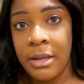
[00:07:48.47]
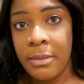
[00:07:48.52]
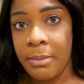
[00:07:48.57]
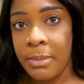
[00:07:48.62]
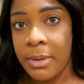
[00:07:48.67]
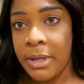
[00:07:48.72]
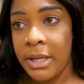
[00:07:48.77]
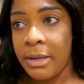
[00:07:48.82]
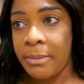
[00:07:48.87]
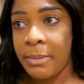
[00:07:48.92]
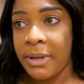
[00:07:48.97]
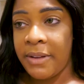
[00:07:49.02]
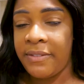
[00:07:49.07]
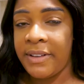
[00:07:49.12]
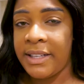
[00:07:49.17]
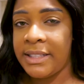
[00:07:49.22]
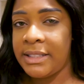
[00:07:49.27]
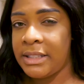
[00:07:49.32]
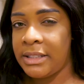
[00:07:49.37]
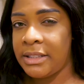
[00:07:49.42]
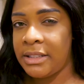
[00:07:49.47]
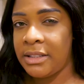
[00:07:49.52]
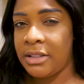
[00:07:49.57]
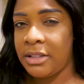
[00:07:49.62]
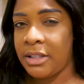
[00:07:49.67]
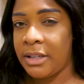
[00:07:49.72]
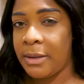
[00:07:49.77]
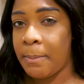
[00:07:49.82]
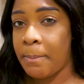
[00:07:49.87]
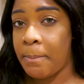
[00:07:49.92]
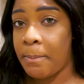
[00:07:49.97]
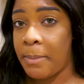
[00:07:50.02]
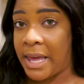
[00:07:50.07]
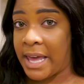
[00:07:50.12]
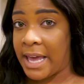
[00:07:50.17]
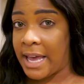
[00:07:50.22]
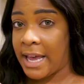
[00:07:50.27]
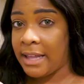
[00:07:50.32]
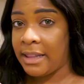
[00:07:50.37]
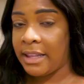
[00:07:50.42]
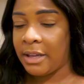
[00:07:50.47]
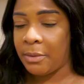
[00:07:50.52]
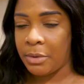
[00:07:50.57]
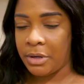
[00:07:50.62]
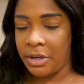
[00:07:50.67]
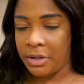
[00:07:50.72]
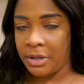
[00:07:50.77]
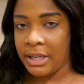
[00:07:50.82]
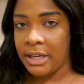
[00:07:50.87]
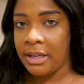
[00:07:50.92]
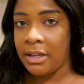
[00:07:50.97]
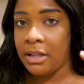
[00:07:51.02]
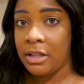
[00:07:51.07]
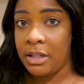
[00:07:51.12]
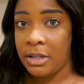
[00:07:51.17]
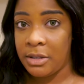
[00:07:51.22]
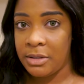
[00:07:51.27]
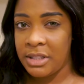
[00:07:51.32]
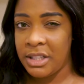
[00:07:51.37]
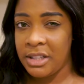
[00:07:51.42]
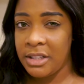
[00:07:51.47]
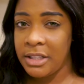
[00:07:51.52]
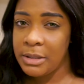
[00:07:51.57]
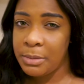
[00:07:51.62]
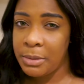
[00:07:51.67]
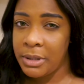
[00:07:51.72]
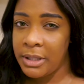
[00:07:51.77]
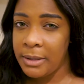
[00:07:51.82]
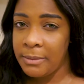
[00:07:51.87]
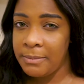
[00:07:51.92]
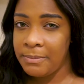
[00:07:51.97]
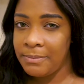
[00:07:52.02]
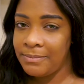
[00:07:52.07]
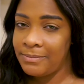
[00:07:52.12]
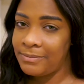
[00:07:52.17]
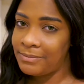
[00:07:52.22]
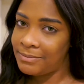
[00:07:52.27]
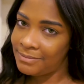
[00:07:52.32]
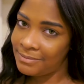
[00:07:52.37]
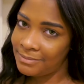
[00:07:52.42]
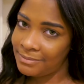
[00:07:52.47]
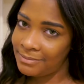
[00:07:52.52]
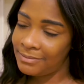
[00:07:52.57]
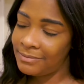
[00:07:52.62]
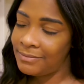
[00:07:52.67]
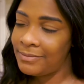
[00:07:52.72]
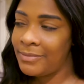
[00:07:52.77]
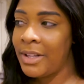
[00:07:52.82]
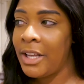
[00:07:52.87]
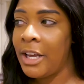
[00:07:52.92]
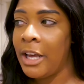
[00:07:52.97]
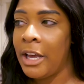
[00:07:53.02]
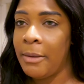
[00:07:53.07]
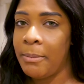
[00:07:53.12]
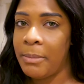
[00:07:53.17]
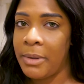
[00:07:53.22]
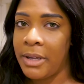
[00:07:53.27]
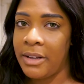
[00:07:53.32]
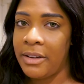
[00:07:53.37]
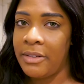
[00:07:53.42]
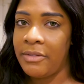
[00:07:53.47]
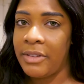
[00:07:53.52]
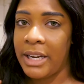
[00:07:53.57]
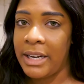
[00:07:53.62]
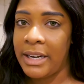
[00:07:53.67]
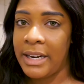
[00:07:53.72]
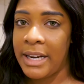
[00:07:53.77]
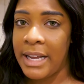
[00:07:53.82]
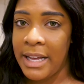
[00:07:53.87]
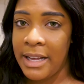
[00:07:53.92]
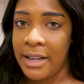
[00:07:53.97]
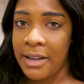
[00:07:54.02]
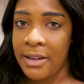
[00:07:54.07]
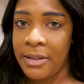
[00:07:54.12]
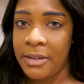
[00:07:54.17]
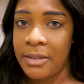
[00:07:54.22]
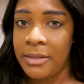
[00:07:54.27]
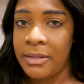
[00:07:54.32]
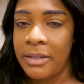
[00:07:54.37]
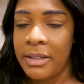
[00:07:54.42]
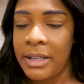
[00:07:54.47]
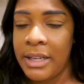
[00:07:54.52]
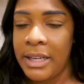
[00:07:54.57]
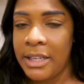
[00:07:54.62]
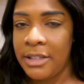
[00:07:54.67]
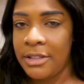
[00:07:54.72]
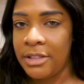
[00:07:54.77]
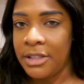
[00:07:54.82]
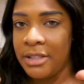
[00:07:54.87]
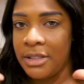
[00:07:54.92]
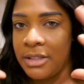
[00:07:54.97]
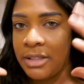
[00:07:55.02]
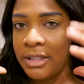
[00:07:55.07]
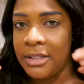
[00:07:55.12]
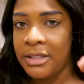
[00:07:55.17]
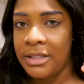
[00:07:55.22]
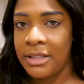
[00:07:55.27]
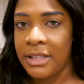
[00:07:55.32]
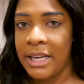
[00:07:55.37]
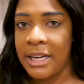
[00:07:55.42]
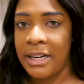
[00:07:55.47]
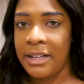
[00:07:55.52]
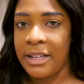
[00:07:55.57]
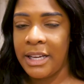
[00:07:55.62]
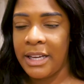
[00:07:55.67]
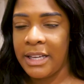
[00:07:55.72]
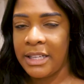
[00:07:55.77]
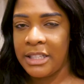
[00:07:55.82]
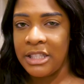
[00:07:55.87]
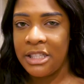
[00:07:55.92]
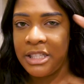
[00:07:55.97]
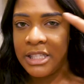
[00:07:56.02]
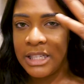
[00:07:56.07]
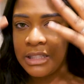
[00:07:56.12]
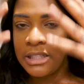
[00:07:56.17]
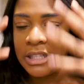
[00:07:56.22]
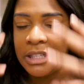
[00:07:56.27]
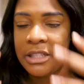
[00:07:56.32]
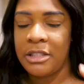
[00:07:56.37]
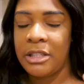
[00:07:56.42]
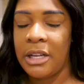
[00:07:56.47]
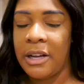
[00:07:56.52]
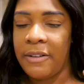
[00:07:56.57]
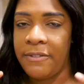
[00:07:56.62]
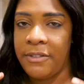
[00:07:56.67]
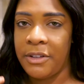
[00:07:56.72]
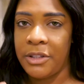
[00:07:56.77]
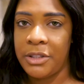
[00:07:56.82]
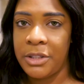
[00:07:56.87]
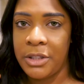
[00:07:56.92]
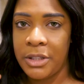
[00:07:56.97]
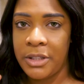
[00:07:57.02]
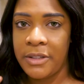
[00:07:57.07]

But my face doesn't look bad. Like when you get close, it looks pretty... But right now, it just looks kind of like it just has like a soft filter